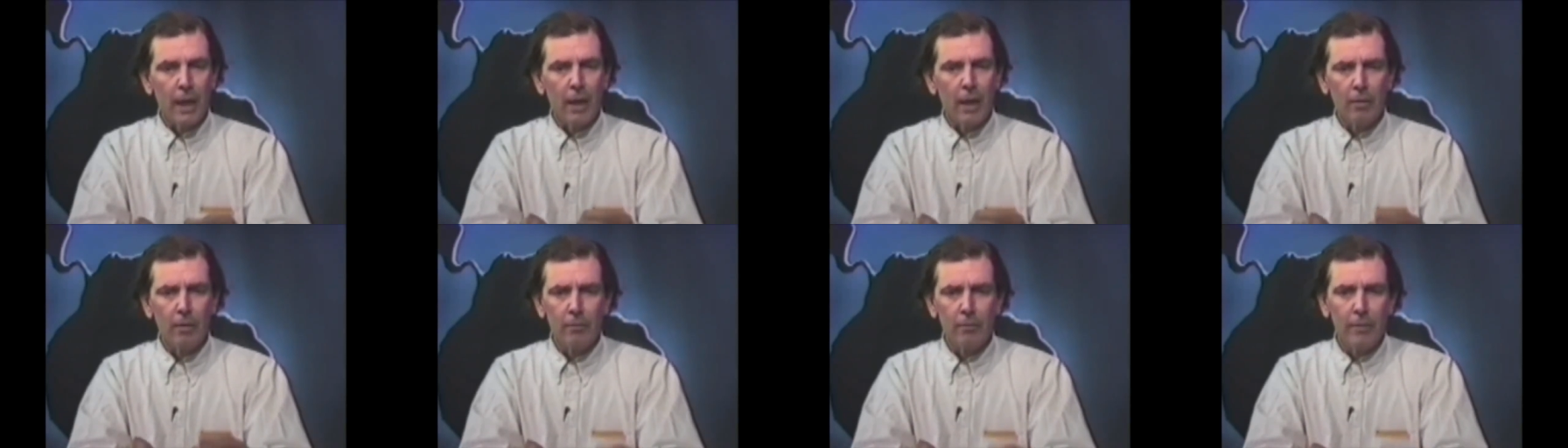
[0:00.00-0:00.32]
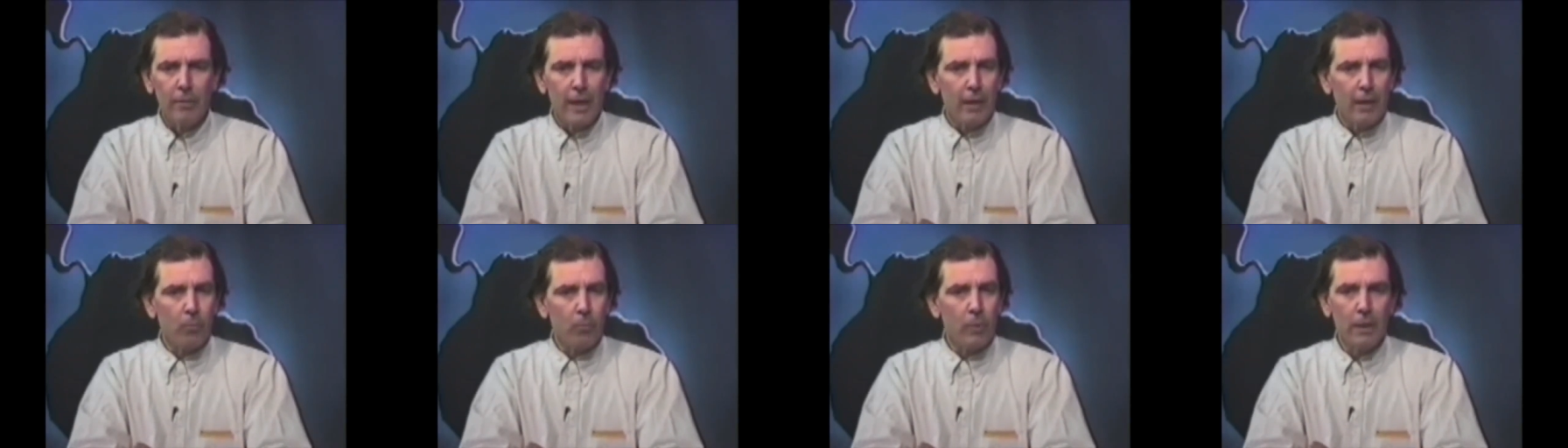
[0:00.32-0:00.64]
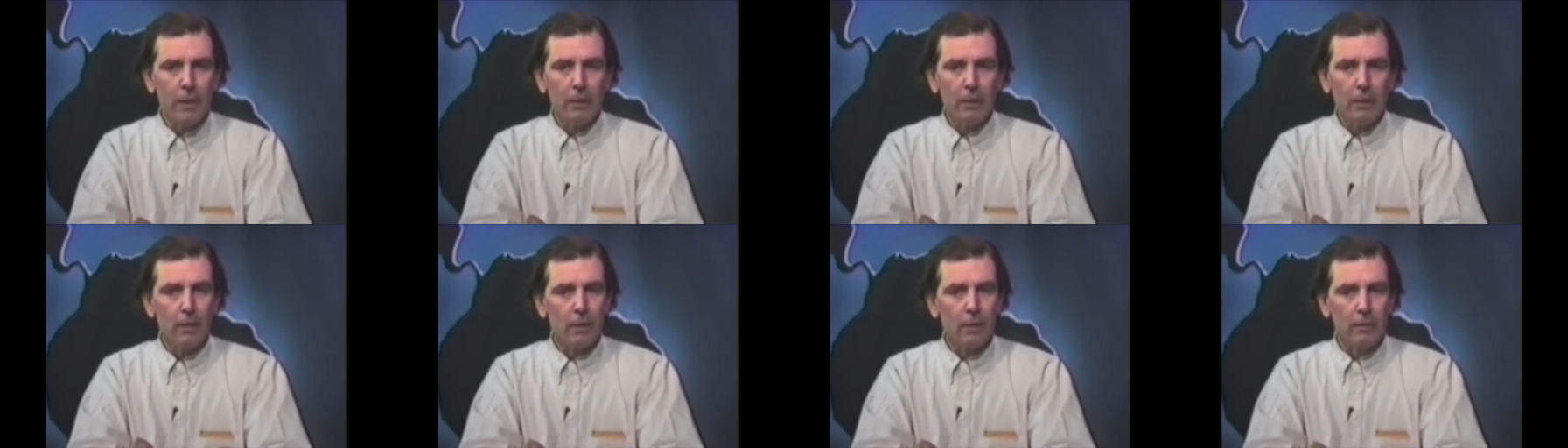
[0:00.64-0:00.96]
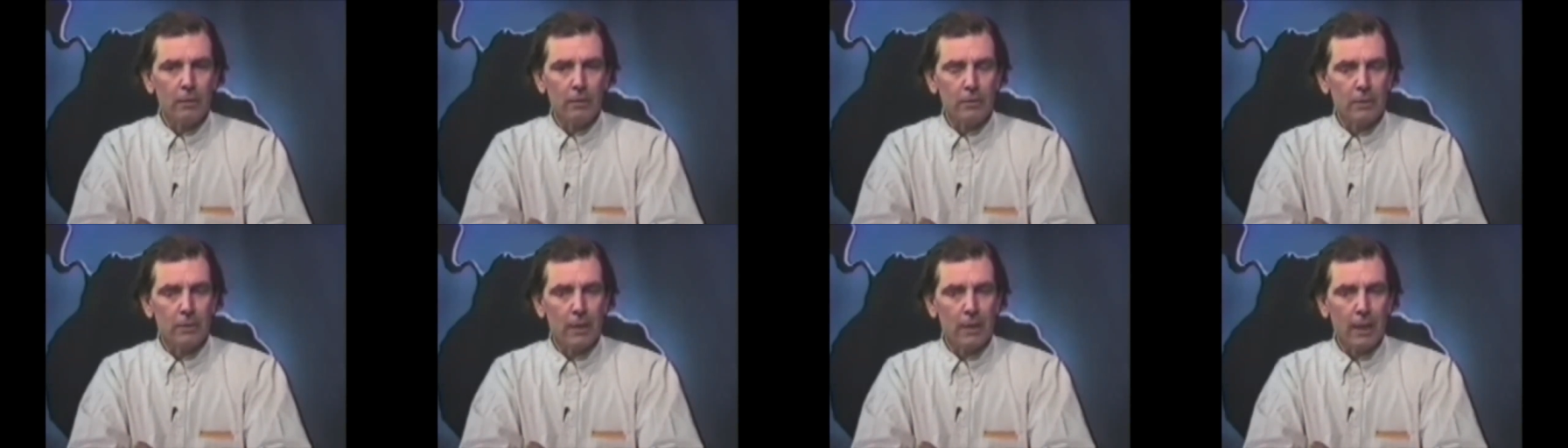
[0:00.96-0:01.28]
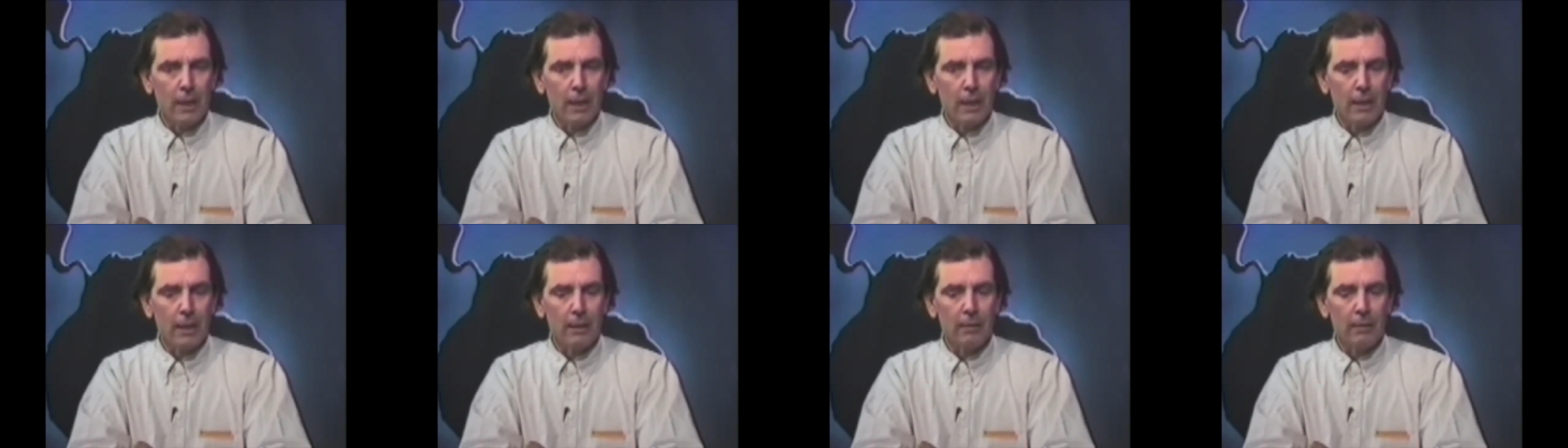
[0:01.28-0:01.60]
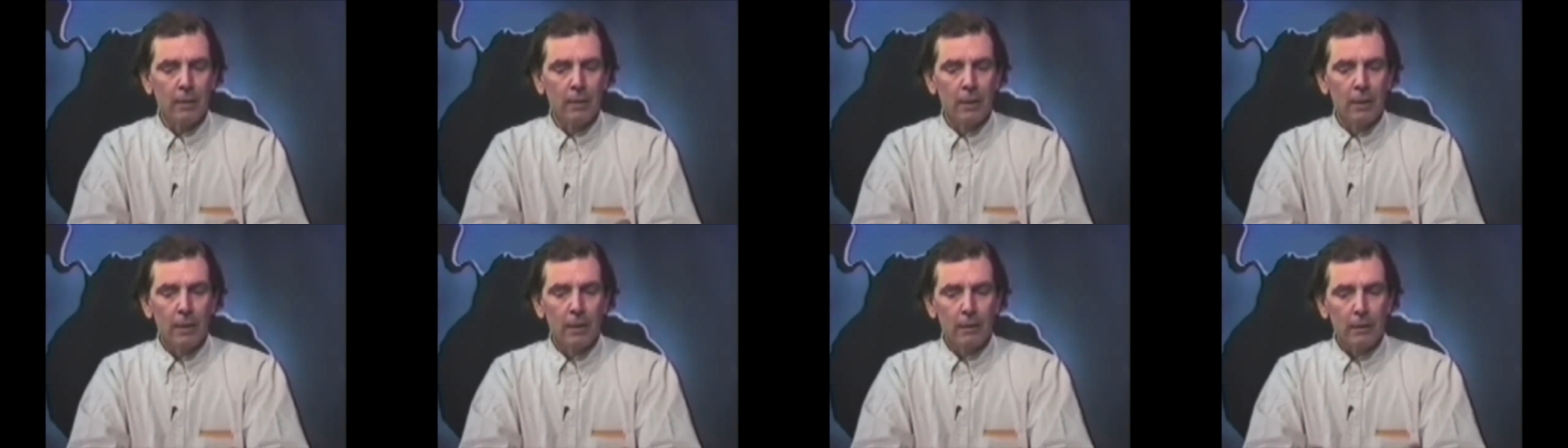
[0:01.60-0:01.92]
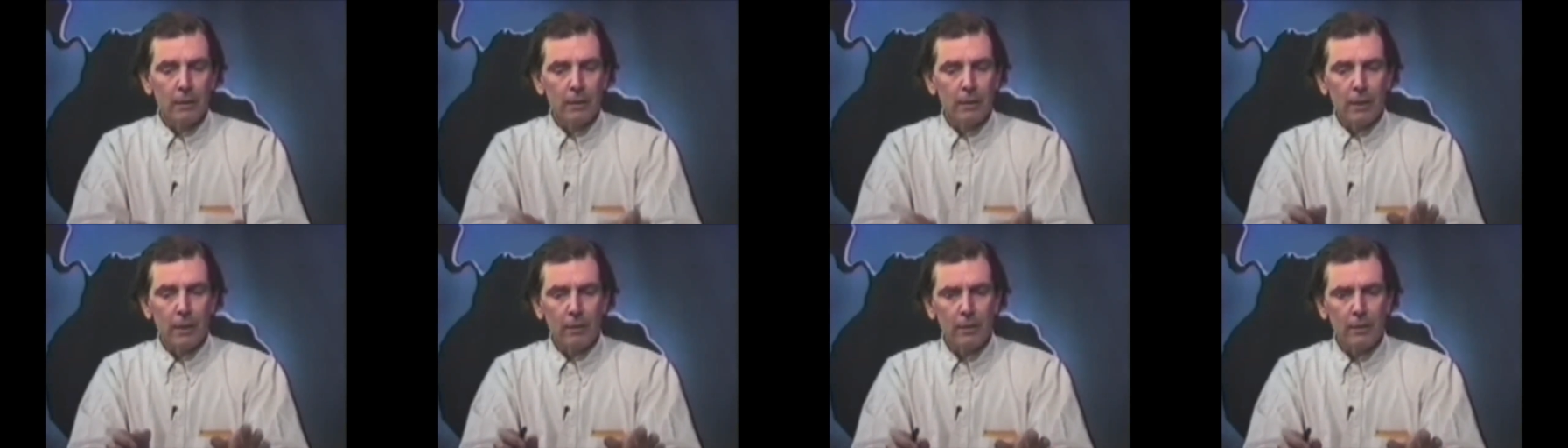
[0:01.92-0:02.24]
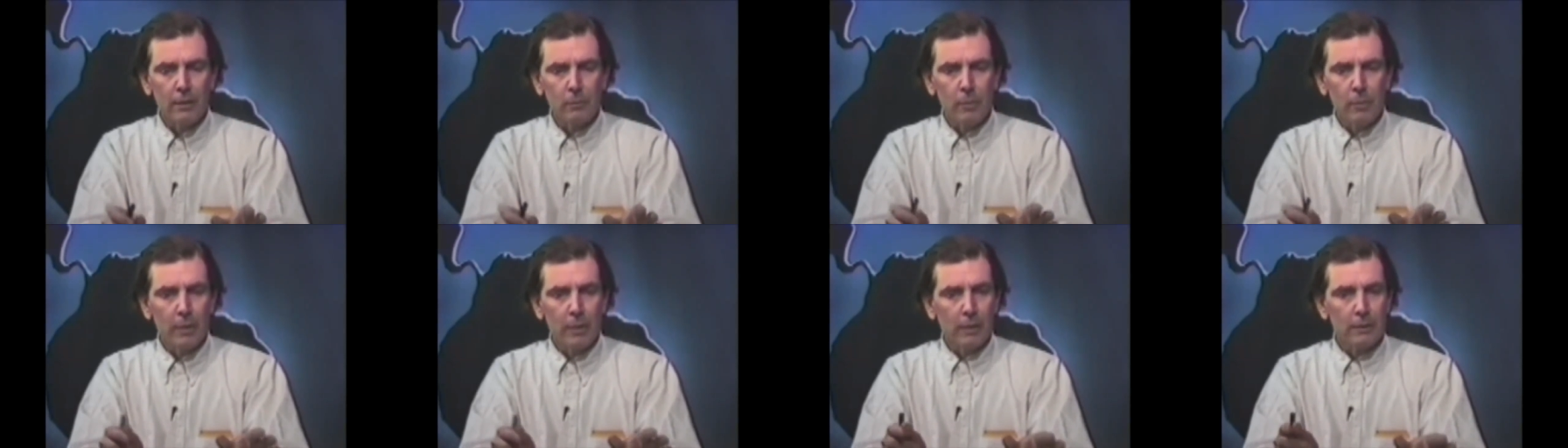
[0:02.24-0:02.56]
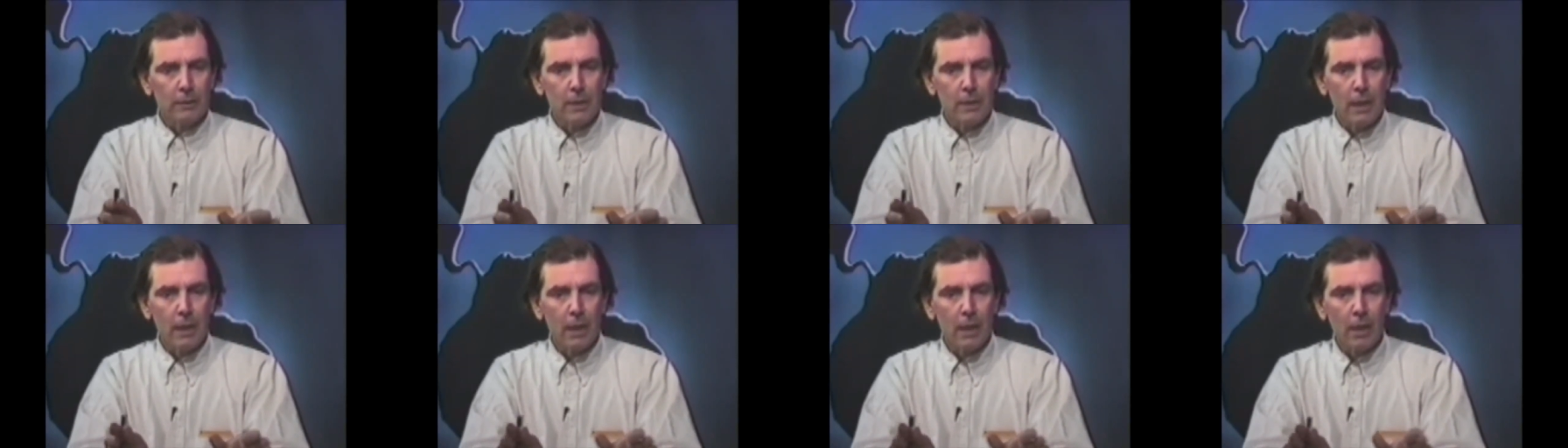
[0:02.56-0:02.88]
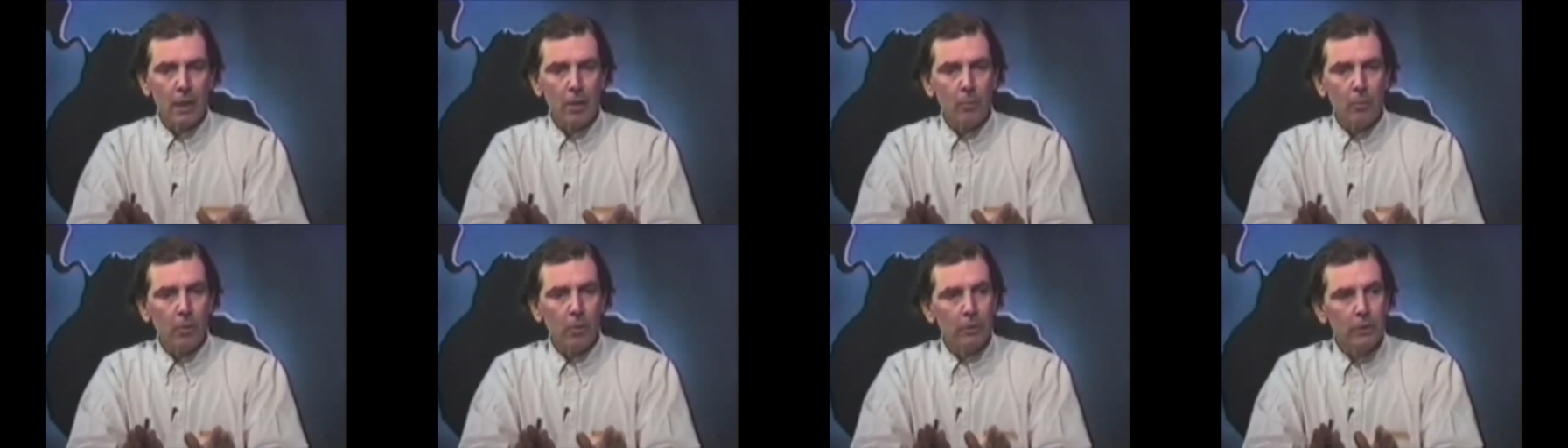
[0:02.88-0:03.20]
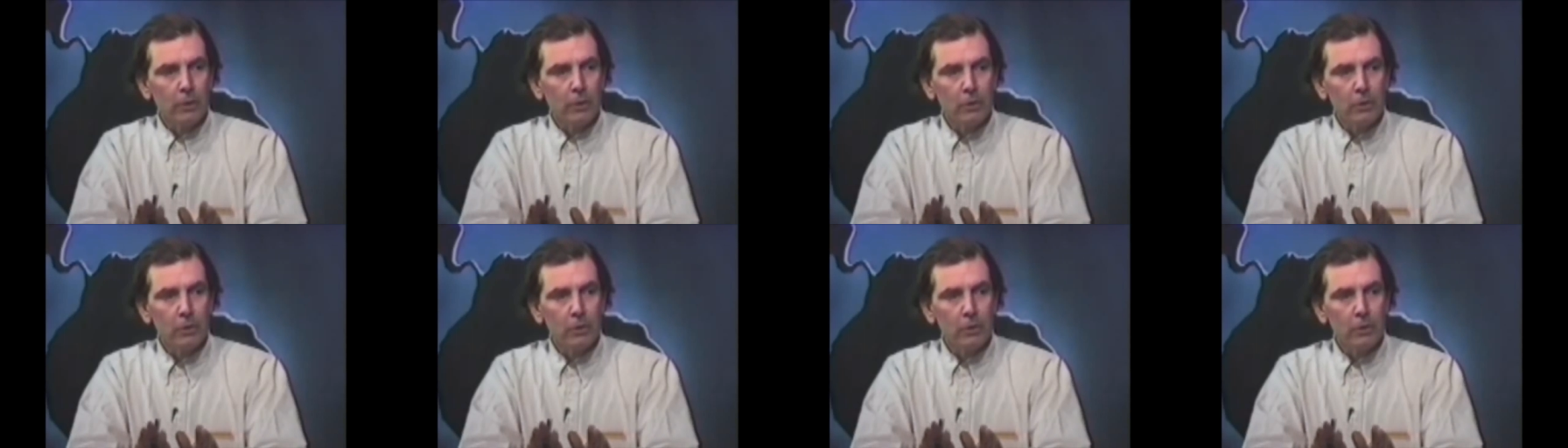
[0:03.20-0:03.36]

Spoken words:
out of that we can understand that there has been a terrible